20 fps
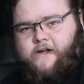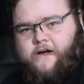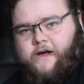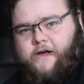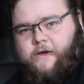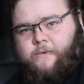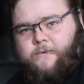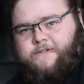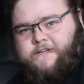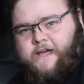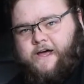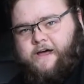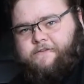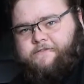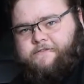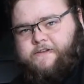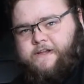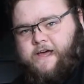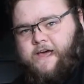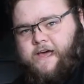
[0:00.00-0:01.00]
I was
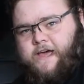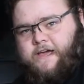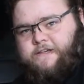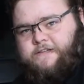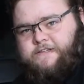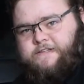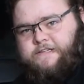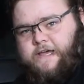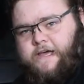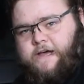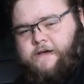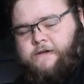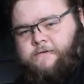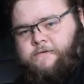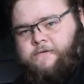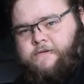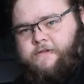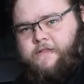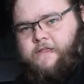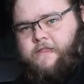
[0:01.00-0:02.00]
after a
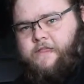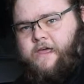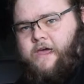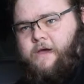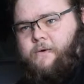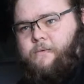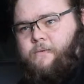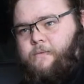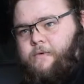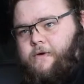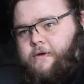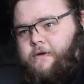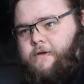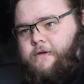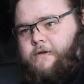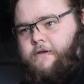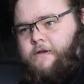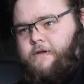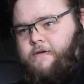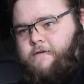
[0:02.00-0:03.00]
sound that
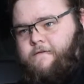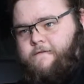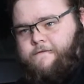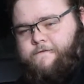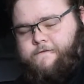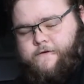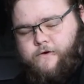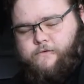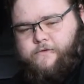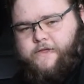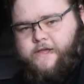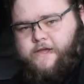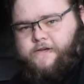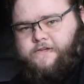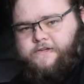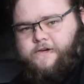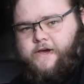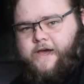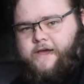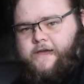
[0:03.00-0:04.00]
would fill the
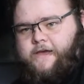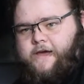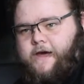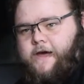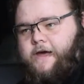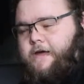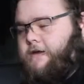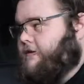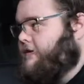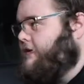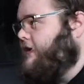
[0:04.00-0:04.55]
entire car.